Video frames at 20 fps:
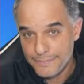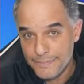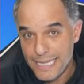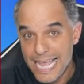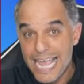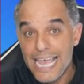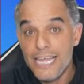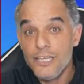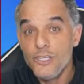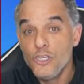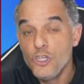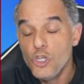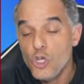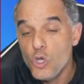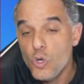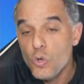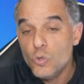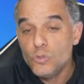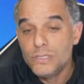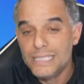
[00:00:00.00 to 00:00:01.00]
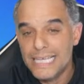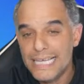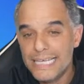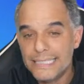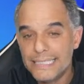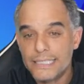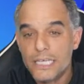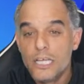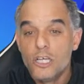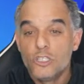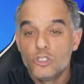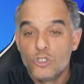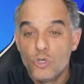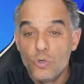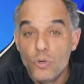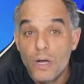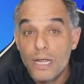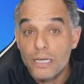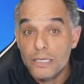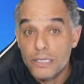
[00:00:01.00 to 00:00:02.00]
and use it to
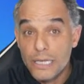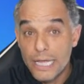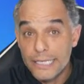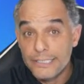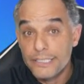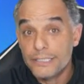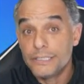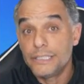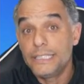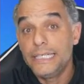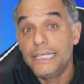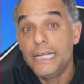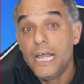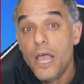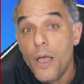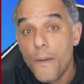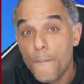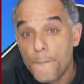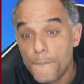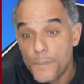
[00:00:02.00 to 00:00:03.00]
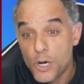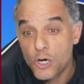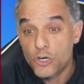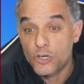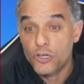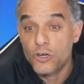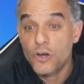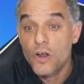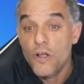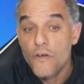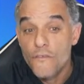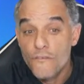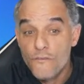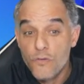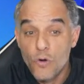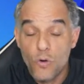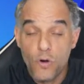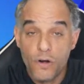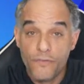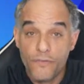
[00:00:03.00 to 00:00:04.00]
allegedly murder
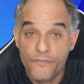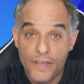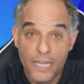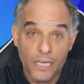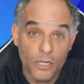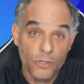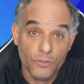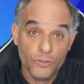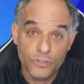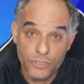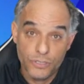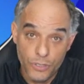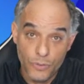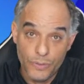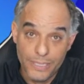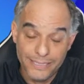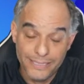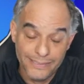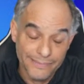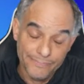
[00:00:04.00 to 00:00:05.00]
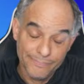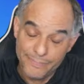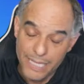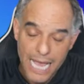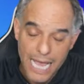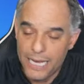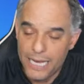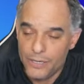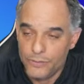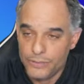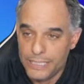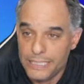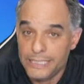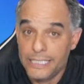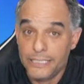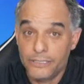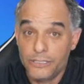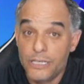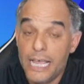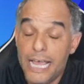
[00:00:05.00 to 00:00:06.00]
4 fellow students. I don't think
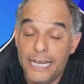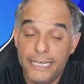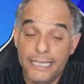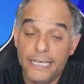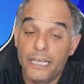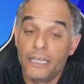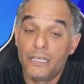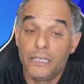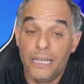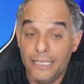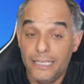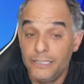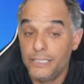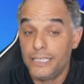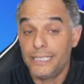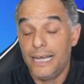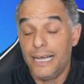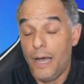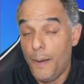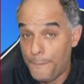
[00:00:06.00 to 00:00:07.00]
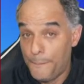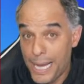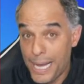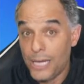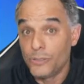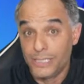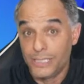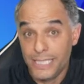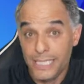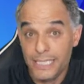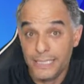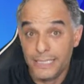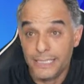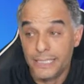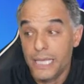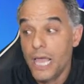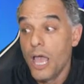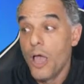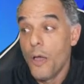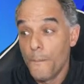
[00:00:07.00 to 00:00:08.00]
there's any alleged about this,
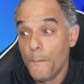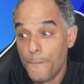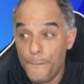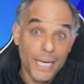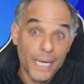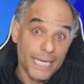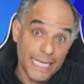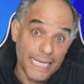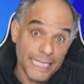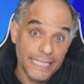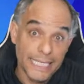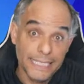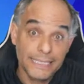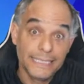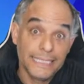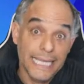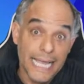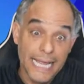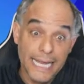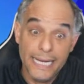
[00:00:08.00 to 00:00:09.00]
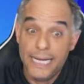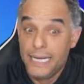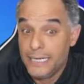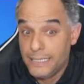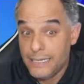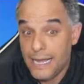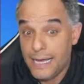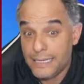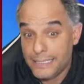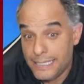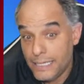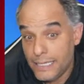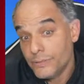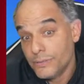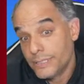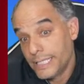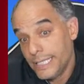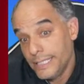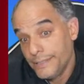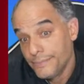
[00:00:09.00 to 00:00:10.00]
but he did say not
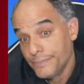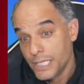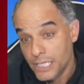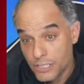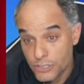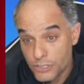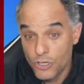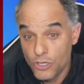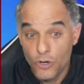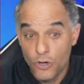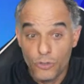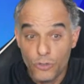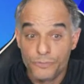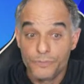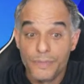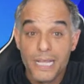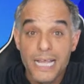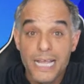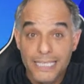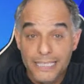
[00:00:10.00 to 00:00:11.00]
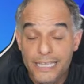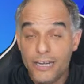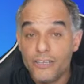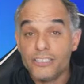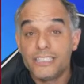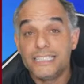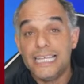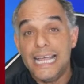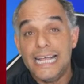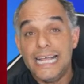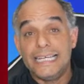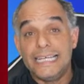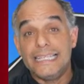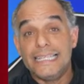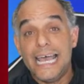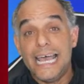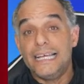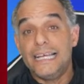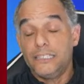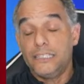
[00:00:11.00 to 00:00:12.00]
guilty. So they're saying
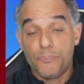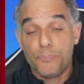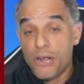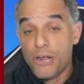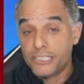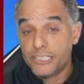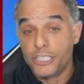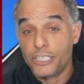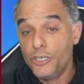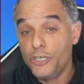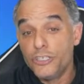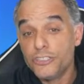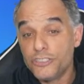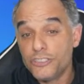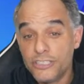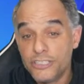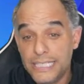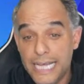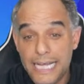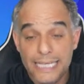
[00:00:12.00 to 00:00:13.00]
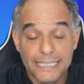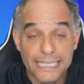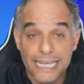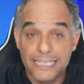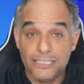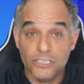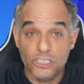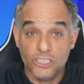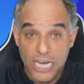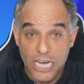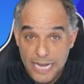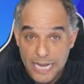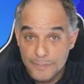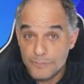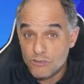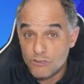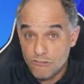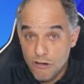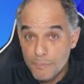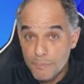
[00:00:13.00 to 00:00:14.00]
that the prosecutors are saying that James
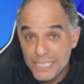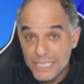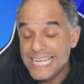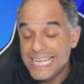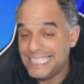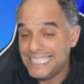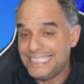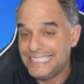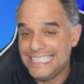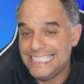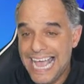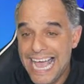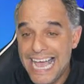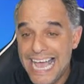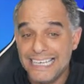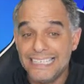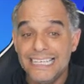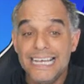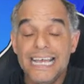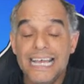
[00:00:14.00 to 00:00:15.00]
Crumbley, his dad,